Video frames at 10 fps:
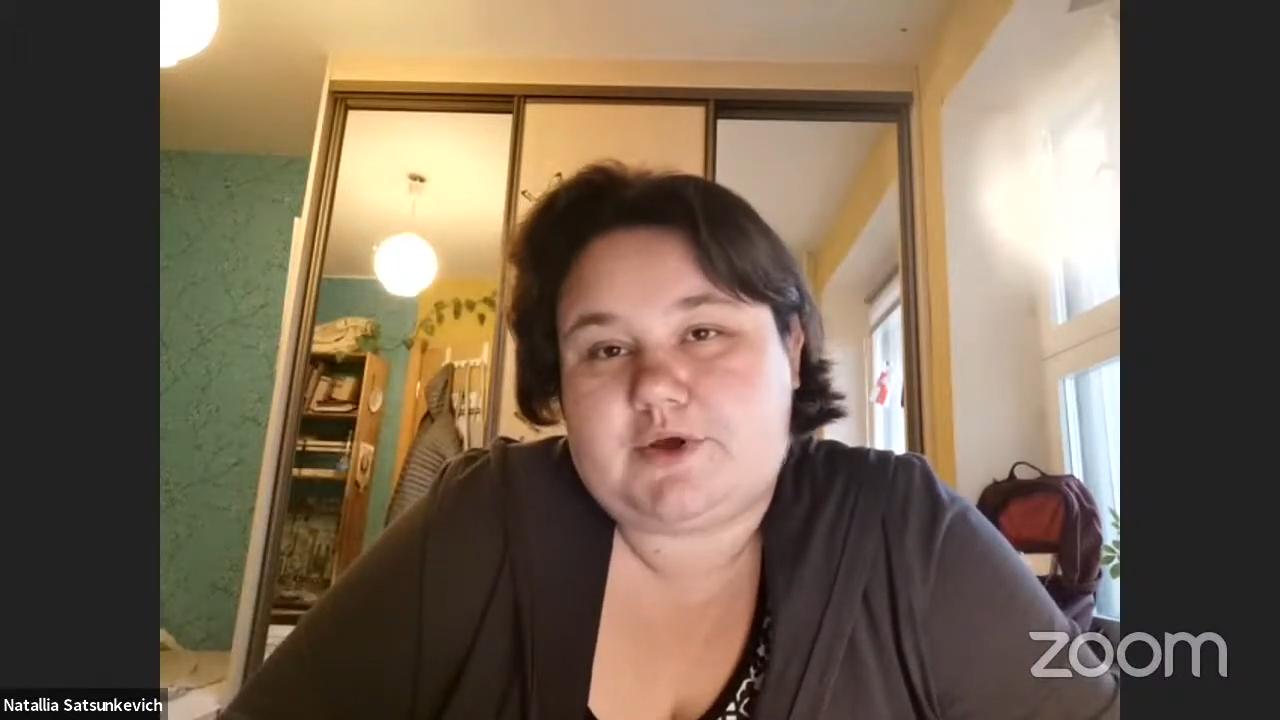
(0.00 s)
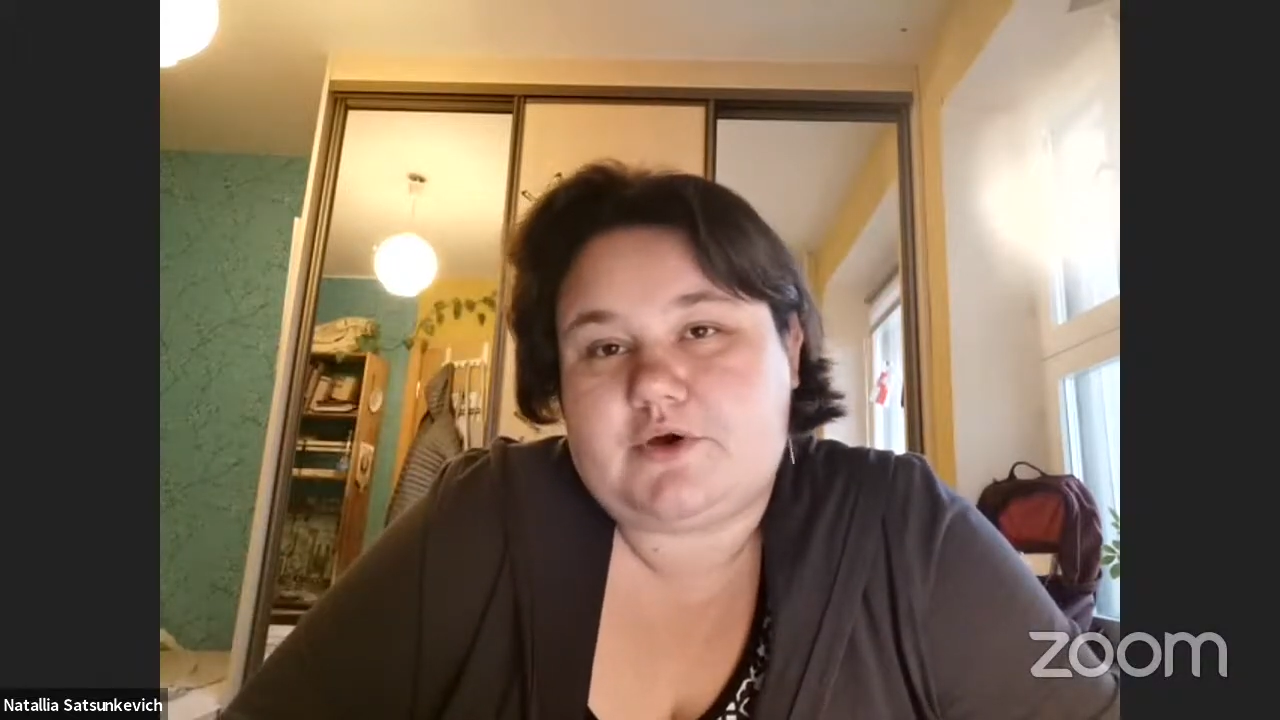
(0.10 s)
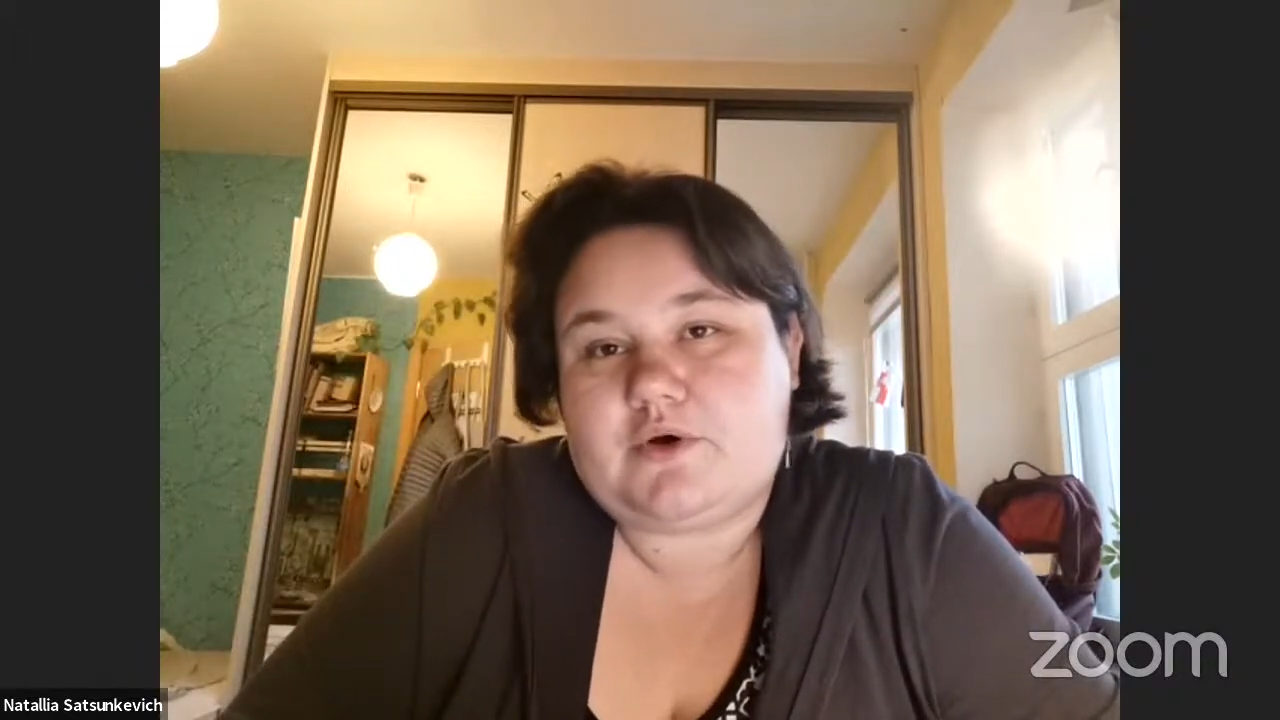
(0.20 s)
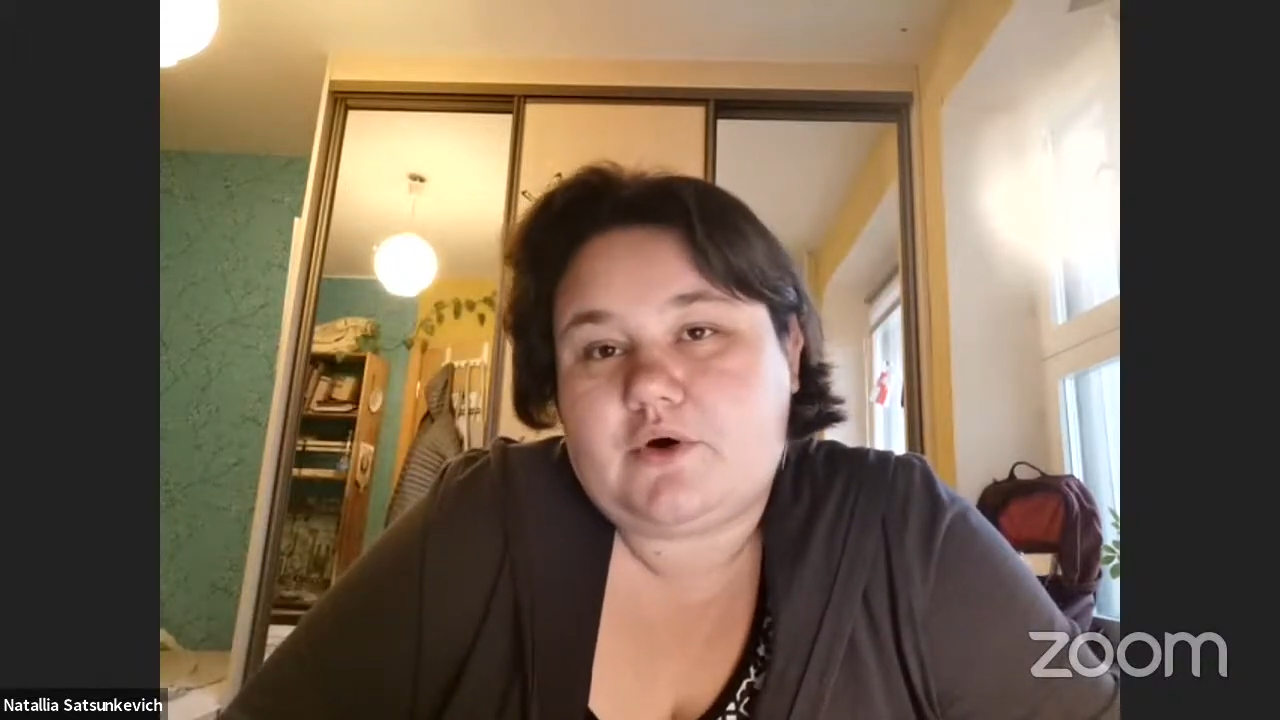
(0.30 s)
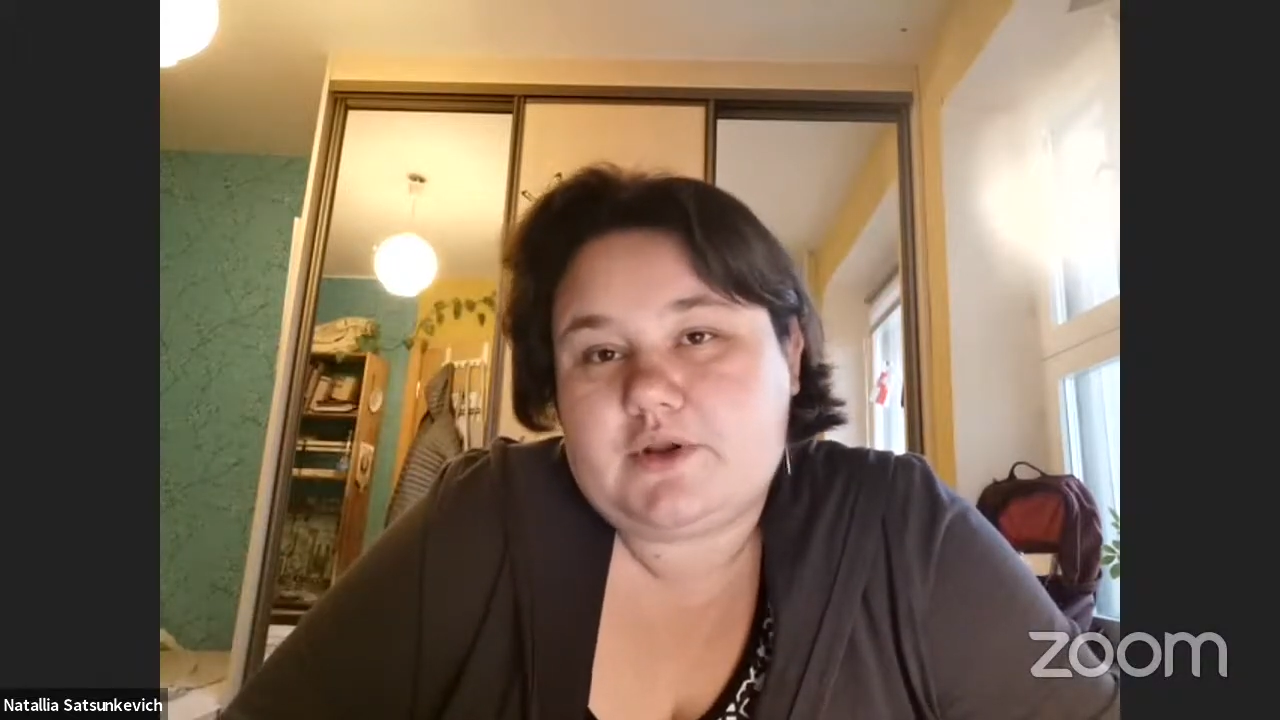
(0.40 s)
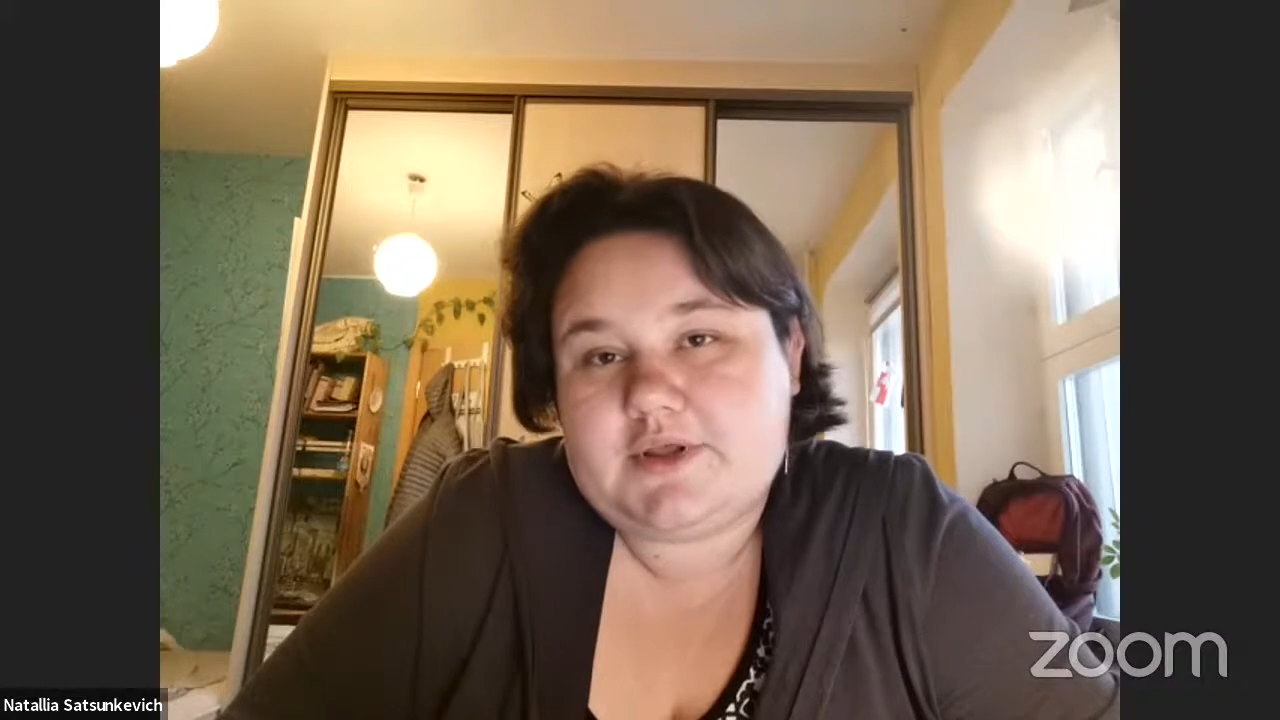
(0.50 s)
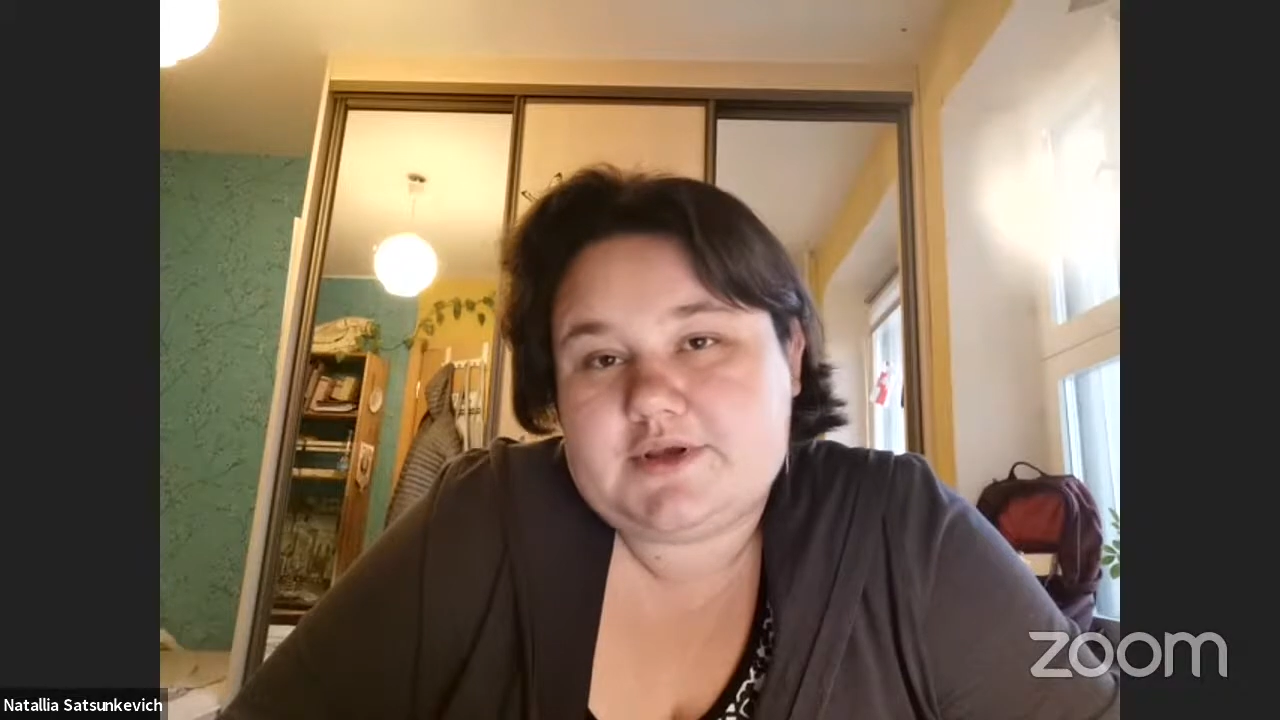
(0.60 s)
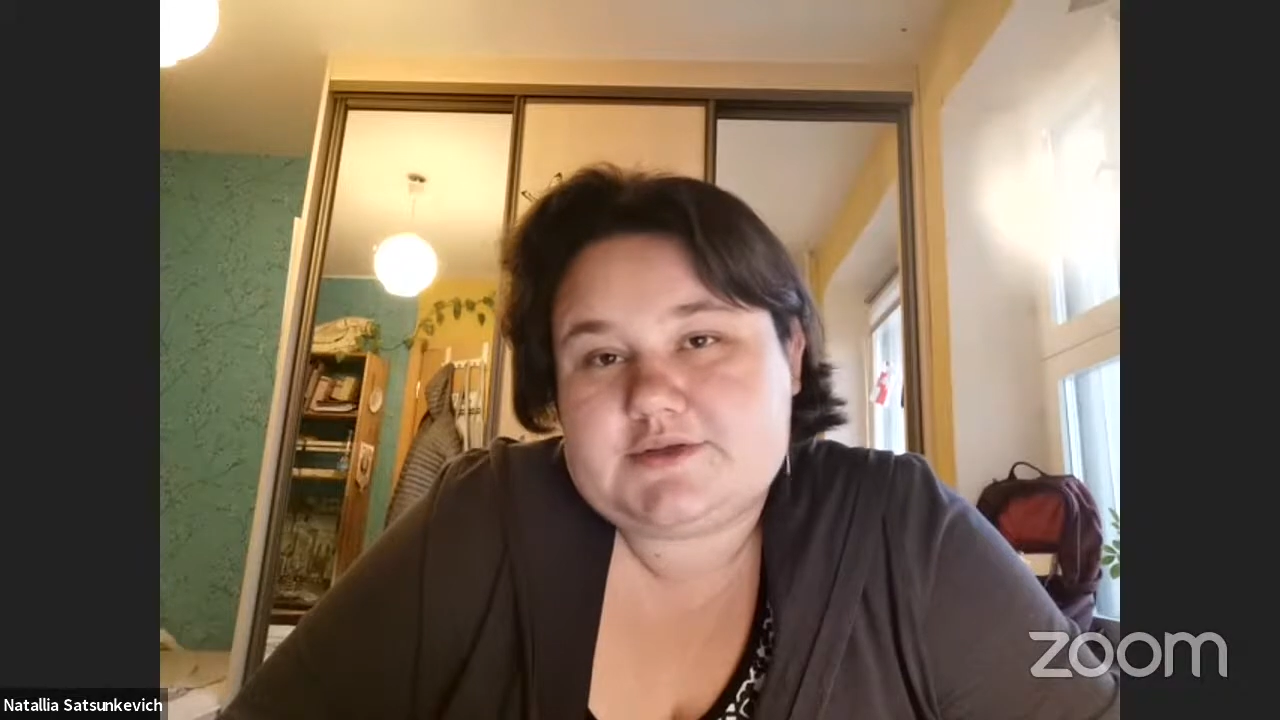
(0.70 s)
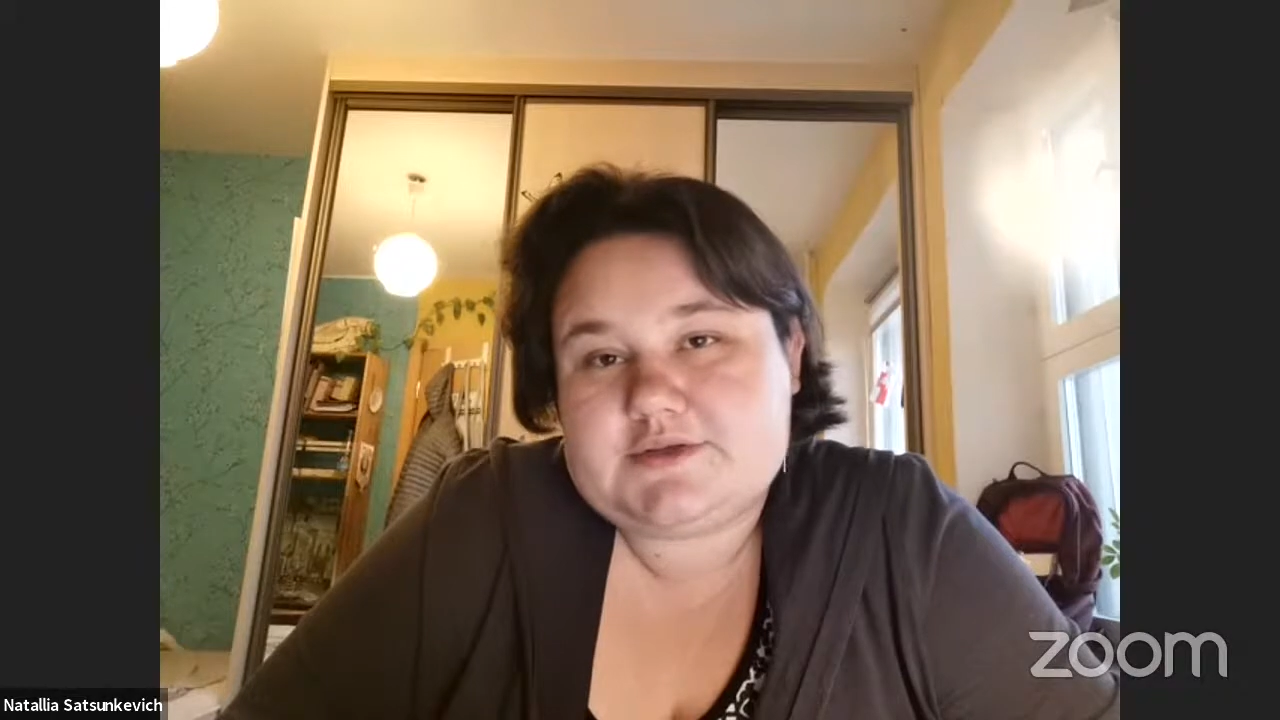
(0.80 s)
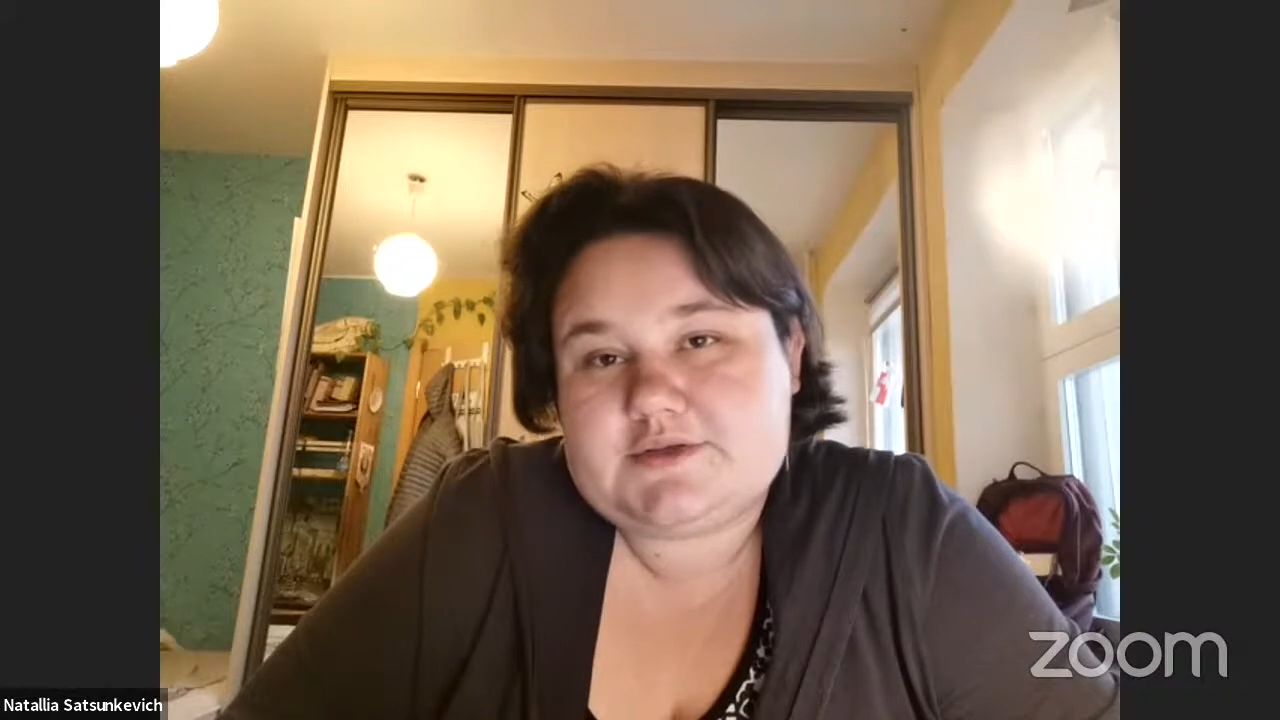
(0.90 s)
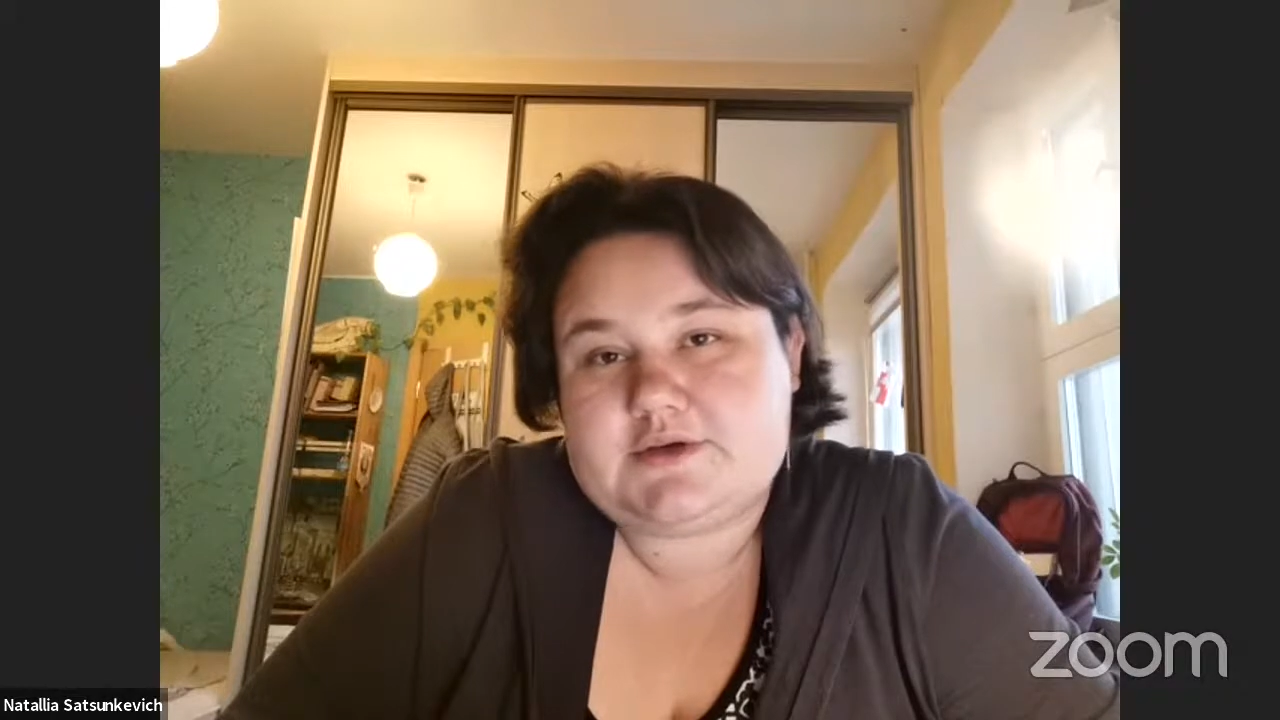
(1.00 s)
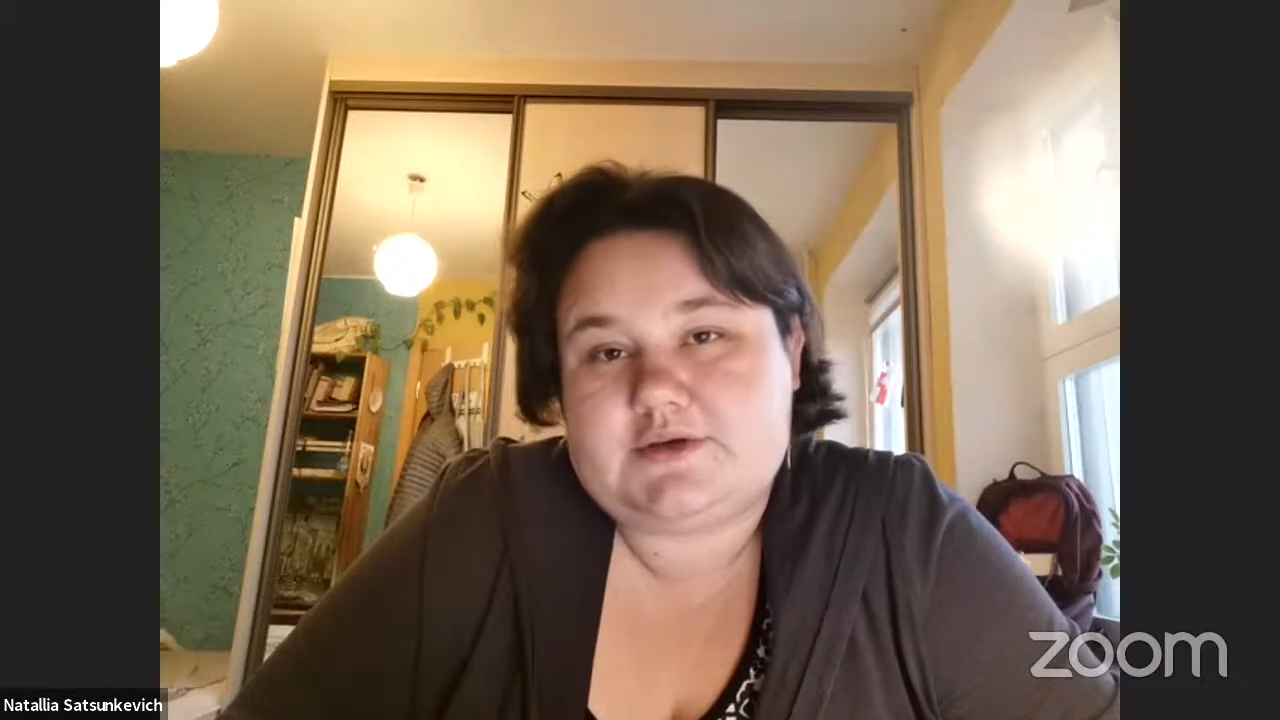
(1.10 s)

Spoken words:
my colleagues,